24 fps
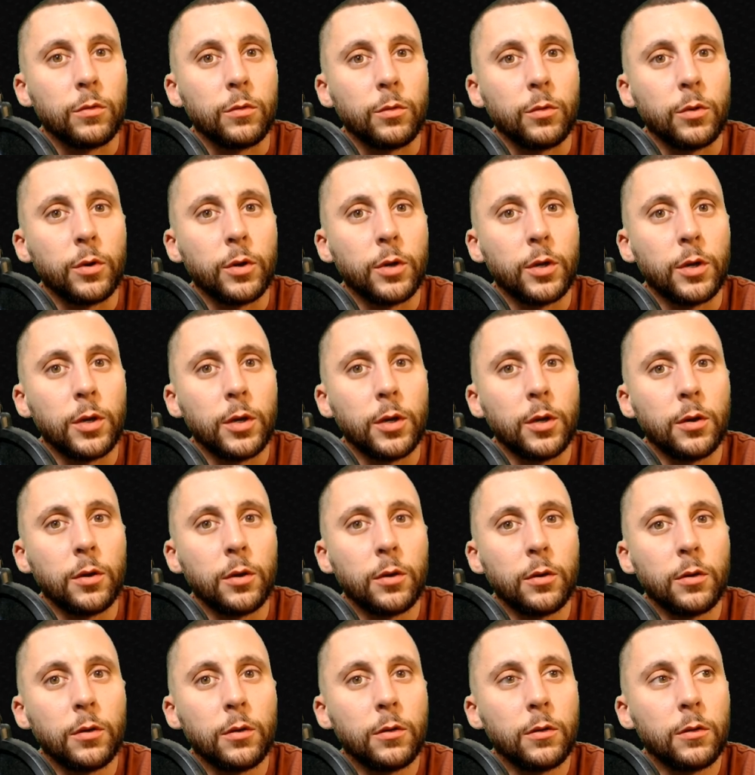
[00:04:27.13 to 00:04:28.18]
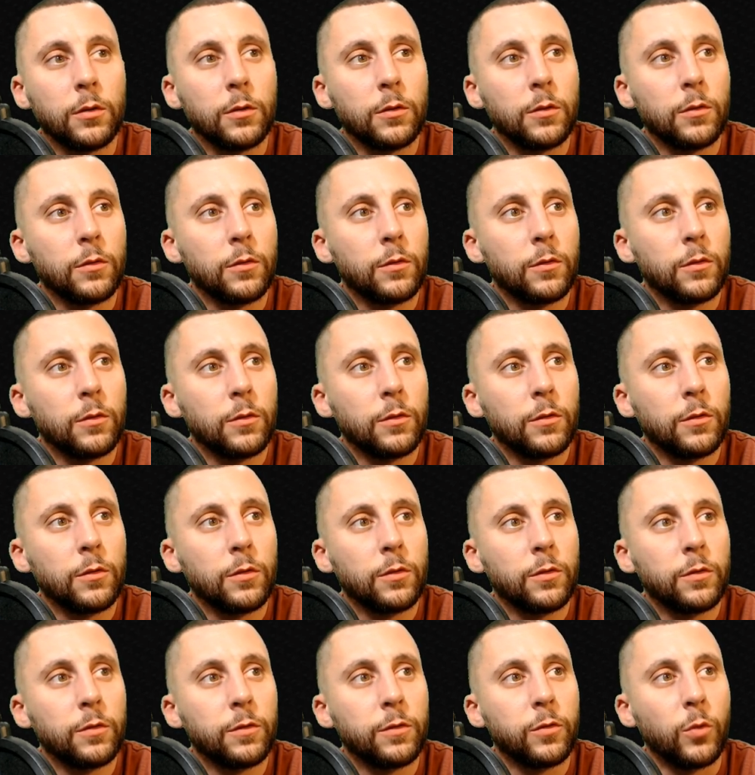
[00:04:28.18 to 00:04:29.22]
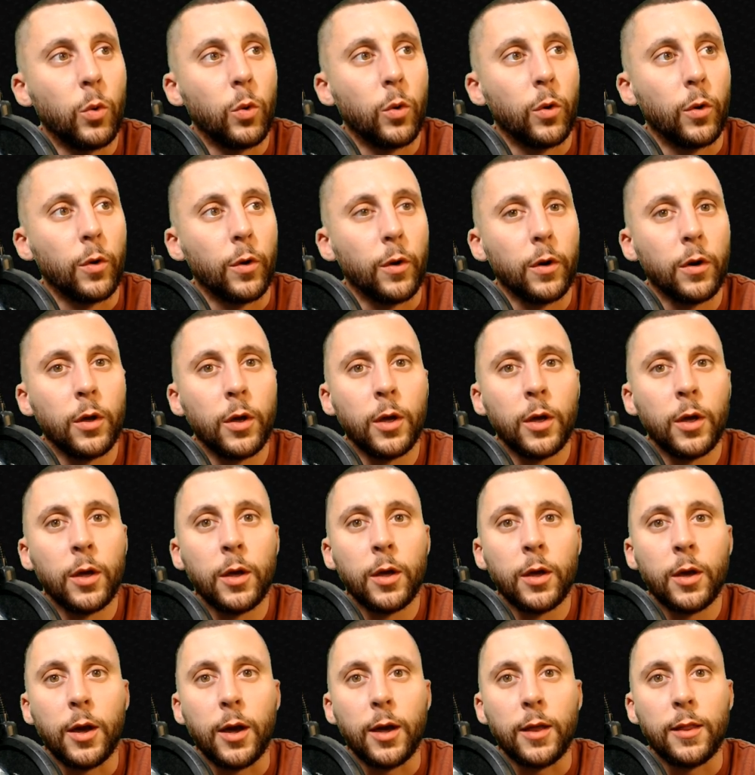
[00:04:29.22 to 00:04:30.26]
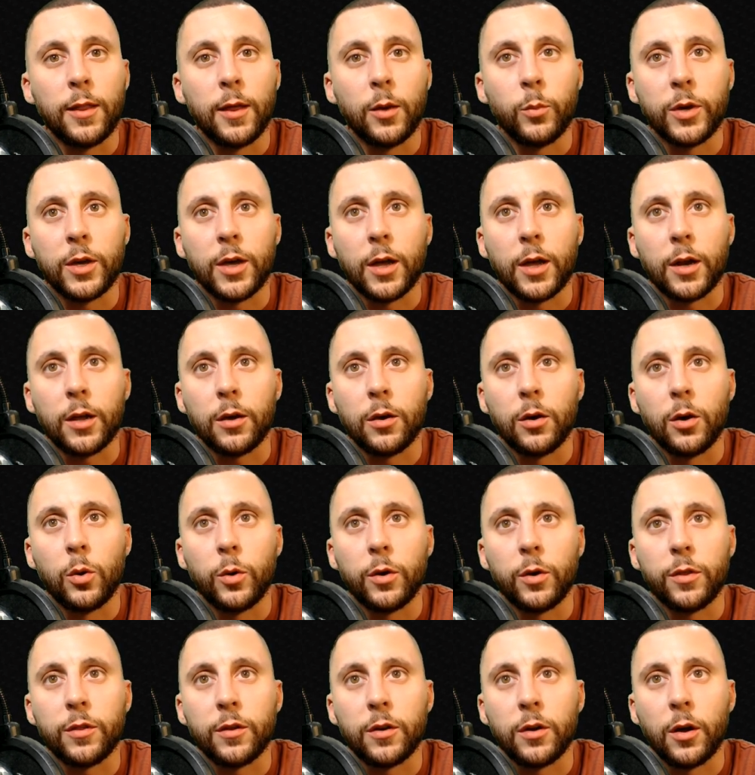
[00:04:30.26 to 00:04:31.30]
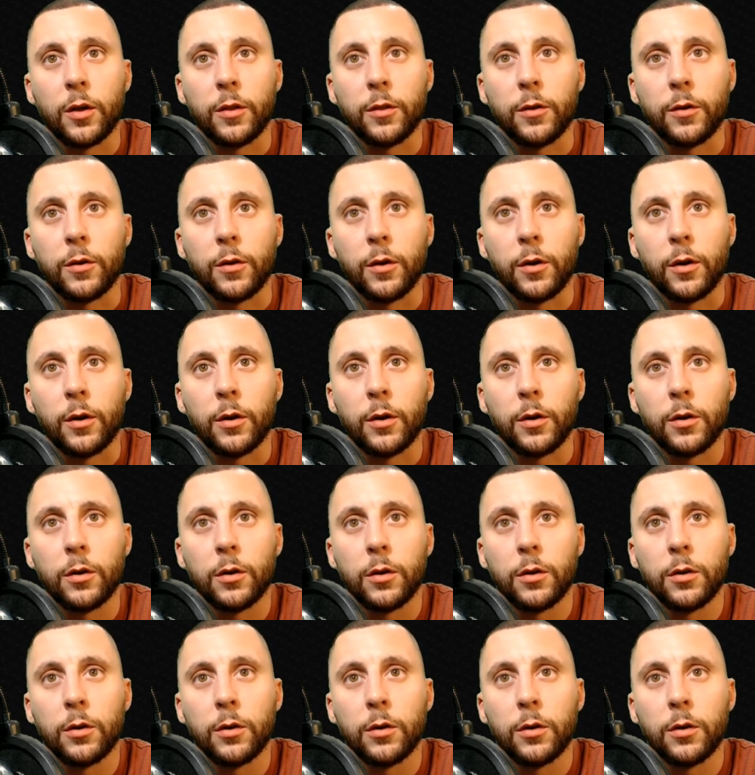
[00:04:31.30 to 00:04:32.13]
three, four, and then we got to go with another,